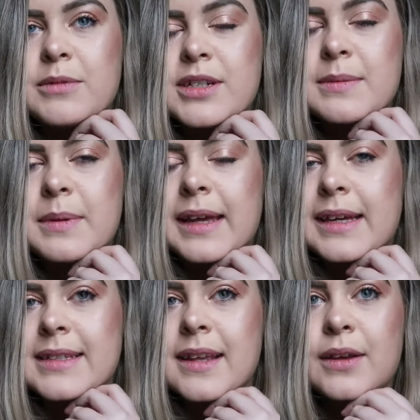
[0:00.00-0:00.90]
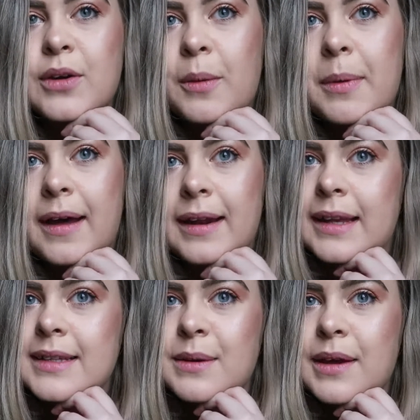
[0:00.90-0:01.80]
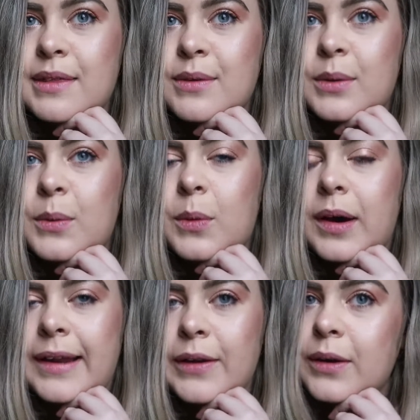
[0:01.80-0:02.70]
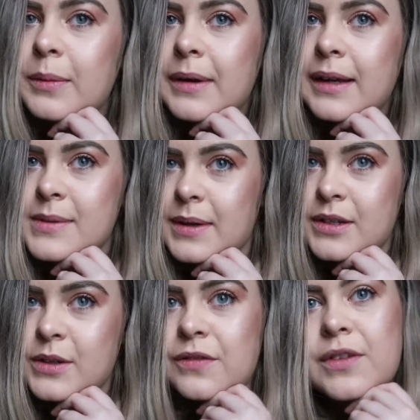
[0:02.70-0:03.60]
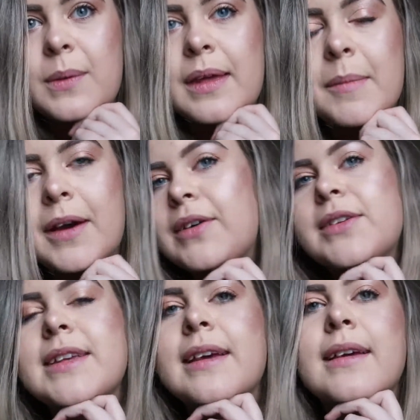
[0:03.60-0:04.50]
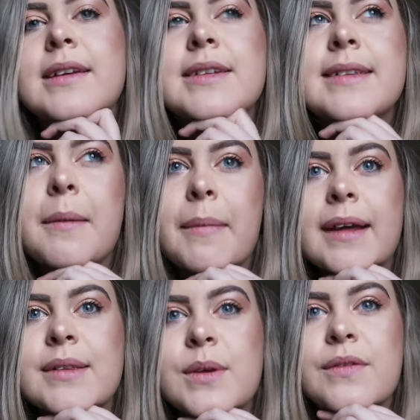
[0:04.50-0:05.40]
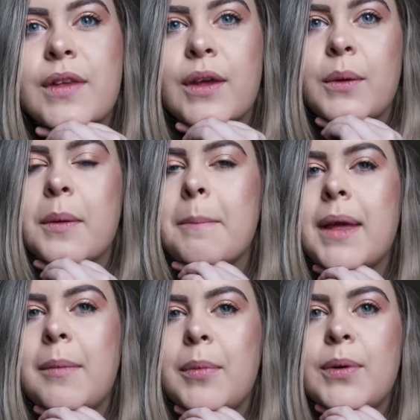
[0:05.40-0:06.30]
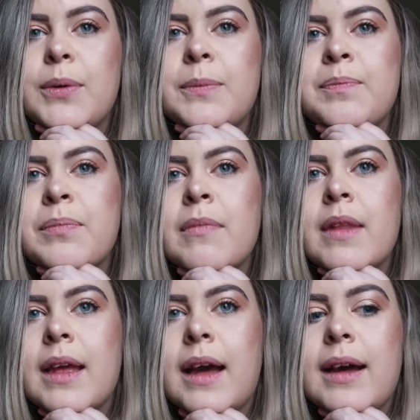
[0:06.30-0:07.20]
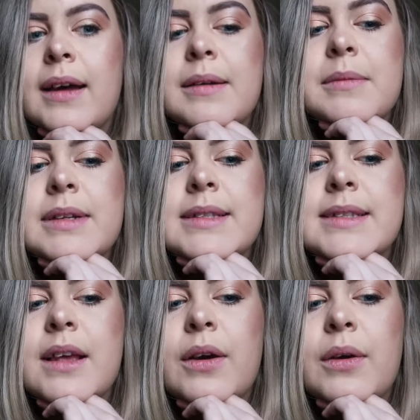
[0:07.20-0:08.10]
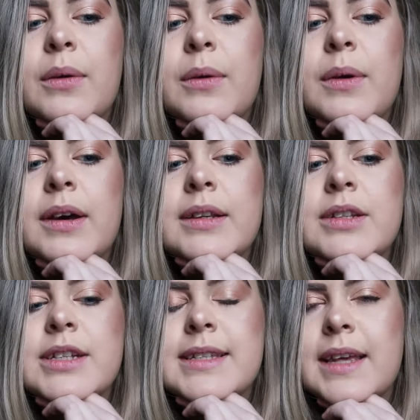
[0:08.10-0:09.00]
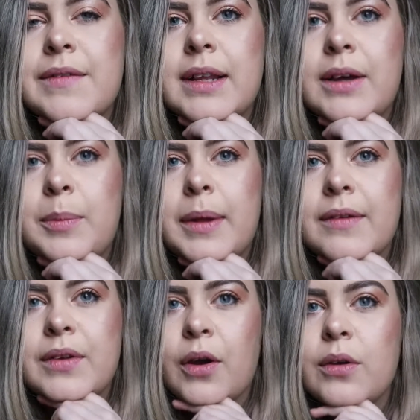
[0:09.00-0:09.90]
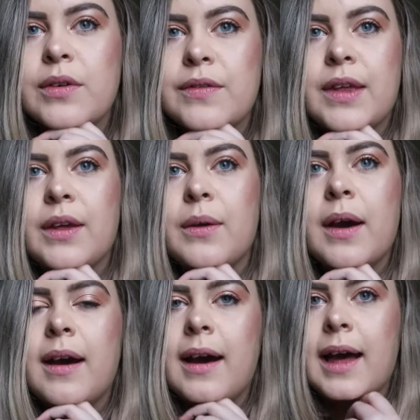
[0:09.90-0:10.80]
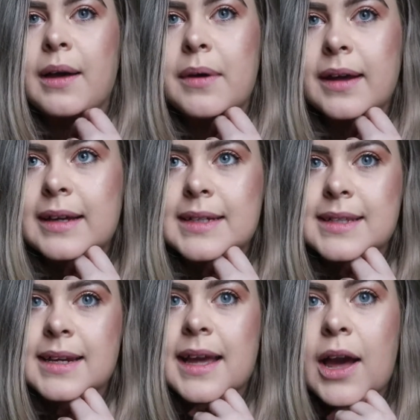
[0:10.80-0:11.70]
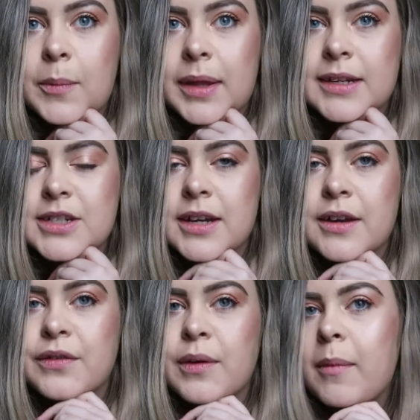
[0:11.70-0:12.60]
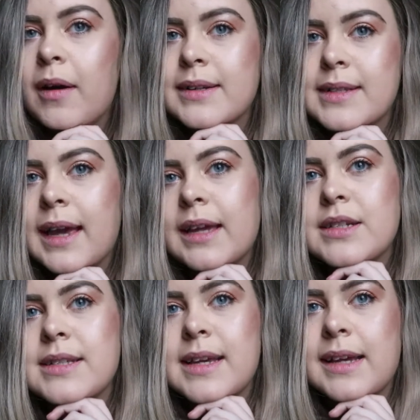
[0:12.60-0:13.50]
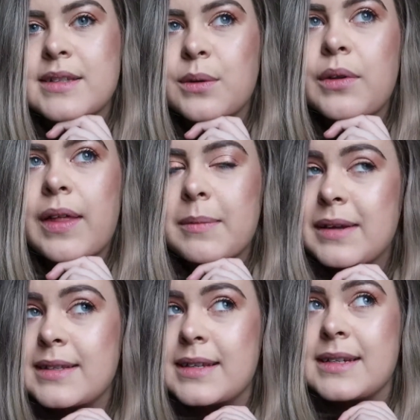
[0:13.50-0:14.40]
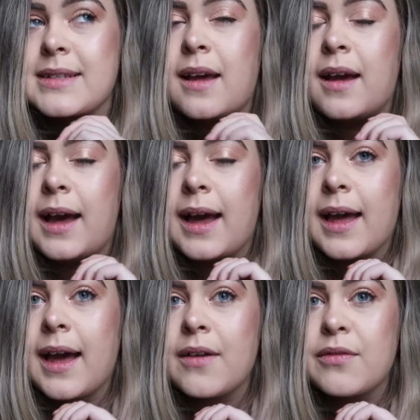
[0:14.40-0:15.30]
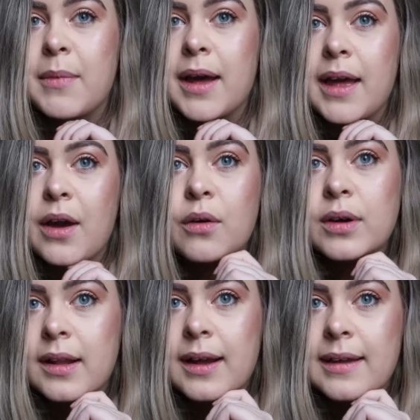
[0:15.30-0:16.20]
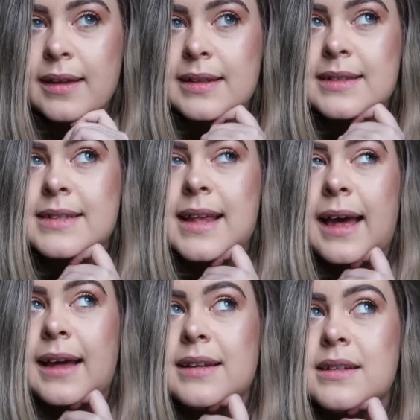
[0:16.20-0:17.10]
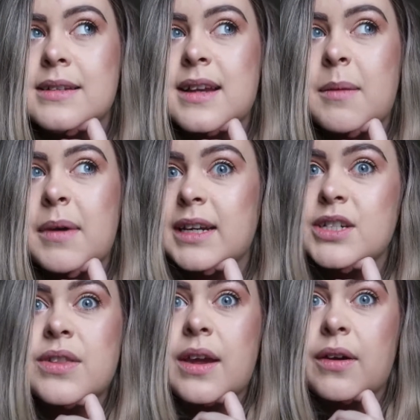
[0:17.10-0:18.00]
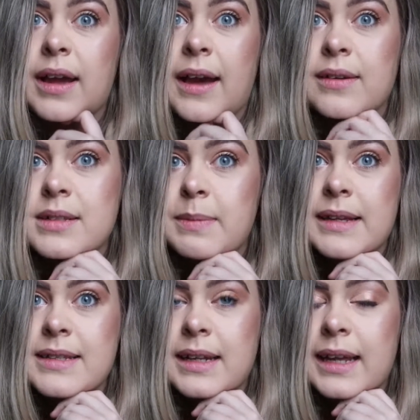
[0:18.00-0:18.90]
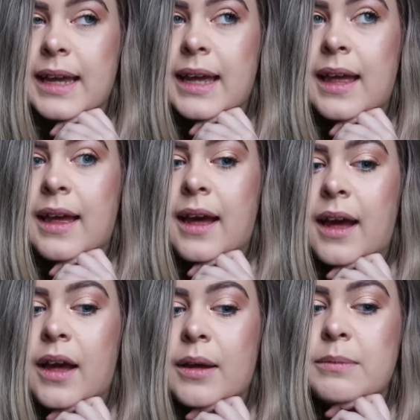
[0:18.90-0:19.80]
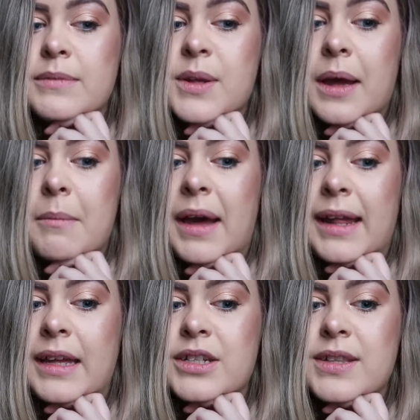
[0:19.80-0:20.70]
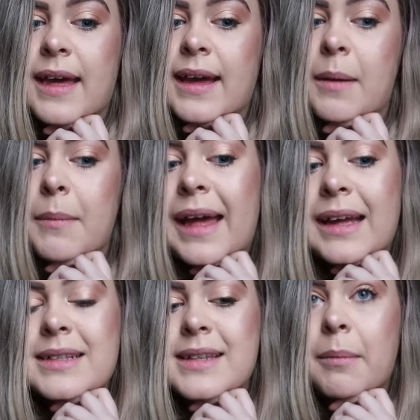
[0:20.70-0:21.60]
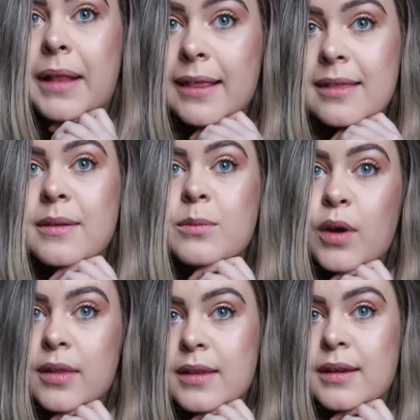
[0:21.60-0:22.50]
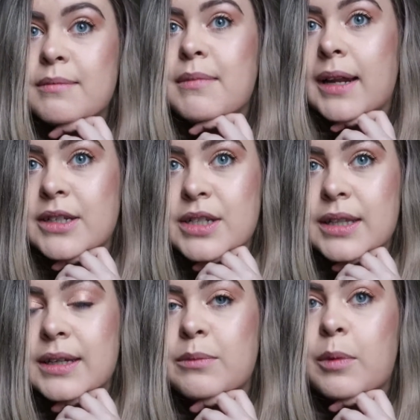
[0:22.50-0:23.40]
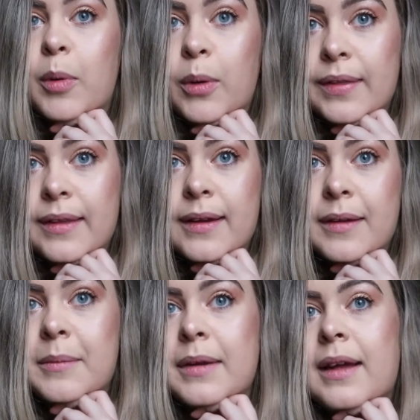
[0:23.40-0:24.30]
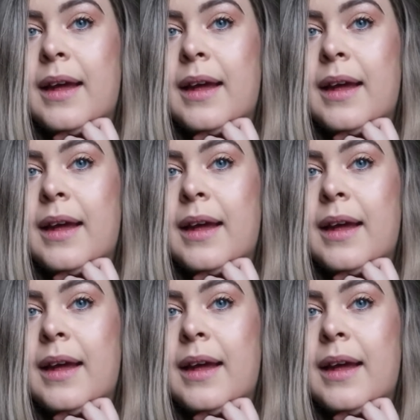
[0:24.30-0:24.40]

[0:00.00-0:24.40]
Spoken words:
Just because I got up early, so I thought why not, might as well do a few emails, just get back to a few people. So just to give a little bit of an overview, I work as an account manager for a marketing agency, so all that means is I have my own clients and I manage their accounts basically. So I manage their campaigns, I plan them, run them, manage them, report on them.